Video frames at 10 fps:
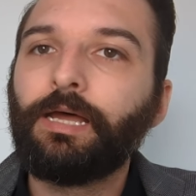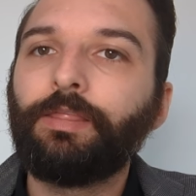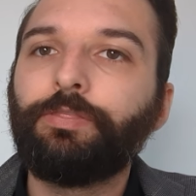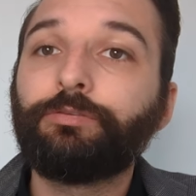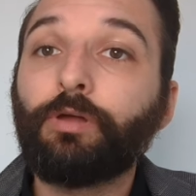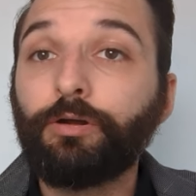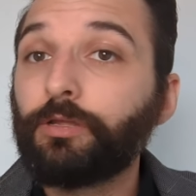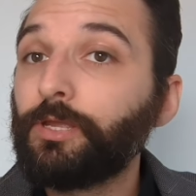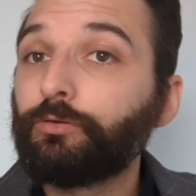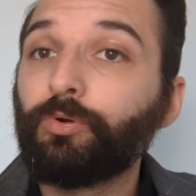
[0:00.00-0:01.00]
This
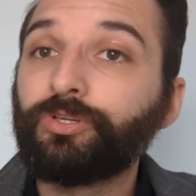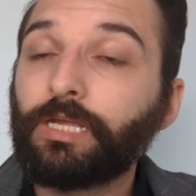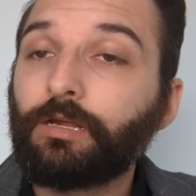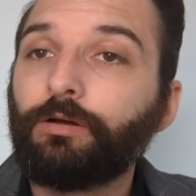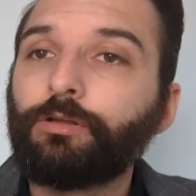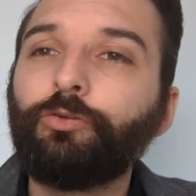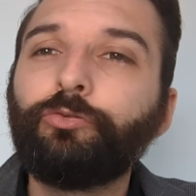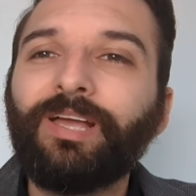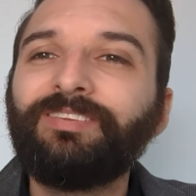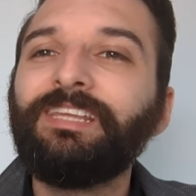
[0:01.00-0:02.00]
RWS Muay Thai card also
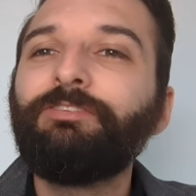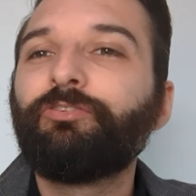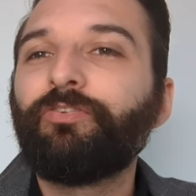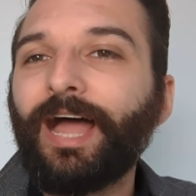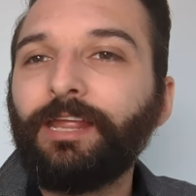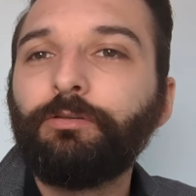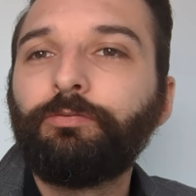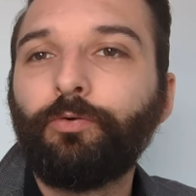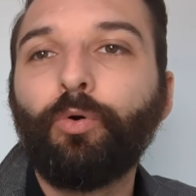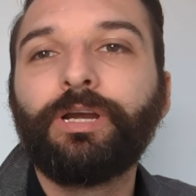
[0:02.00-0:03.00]
has the final
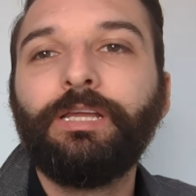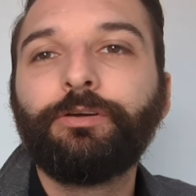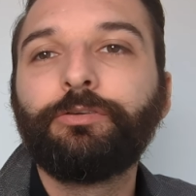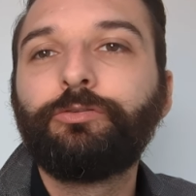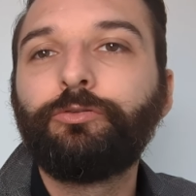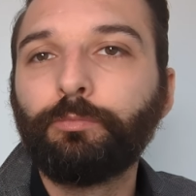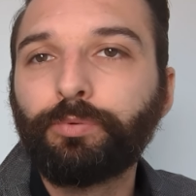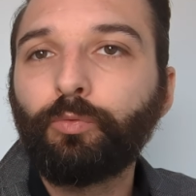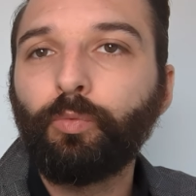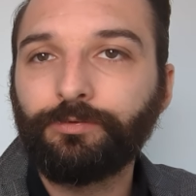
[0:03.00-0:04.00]
four in their
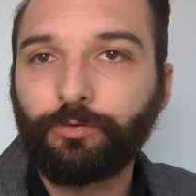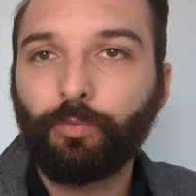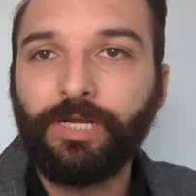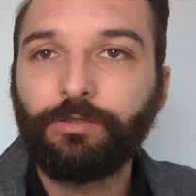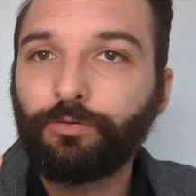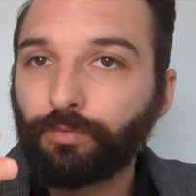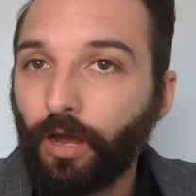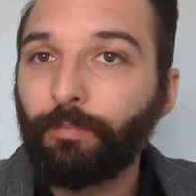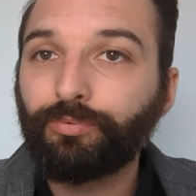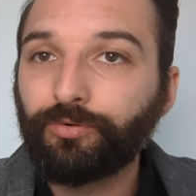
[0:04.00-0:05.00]
Super Welterweight
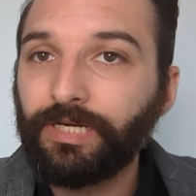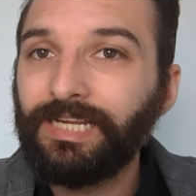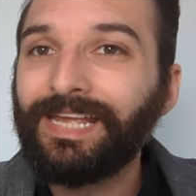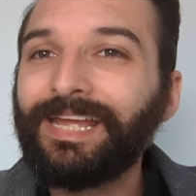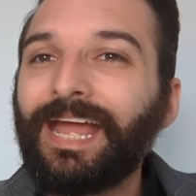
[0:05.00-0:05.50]
Grand Prix,